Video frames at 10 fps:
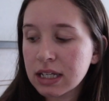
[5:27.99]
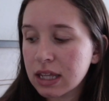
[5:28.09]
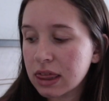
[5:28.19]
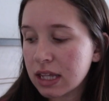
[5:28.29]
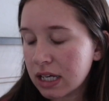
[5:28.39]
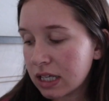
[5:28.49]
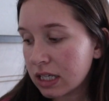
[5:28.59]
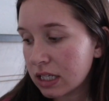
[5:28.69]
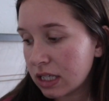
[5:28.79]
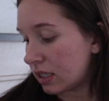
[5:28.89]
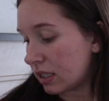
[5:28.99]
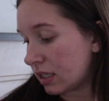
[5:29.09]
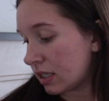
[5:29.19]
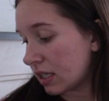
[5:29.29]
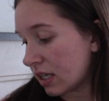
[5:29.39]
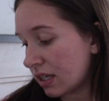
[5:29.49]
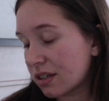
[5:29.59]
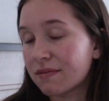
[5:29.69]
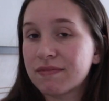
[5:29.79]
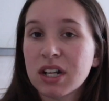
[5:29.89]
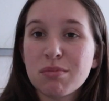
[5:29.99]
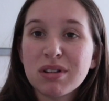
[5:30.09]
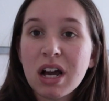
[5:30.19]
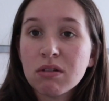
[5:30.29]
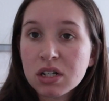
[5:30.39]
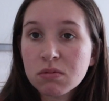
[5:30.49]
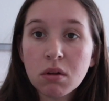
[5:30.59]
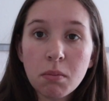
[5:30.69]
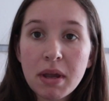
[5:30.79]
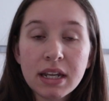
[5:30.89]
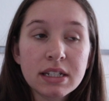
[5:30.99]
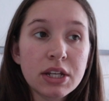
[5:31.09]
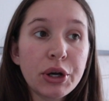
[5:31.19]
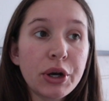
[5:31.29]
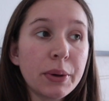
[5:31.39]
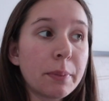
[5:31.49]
And then in like a couple hours, I'll make dinner.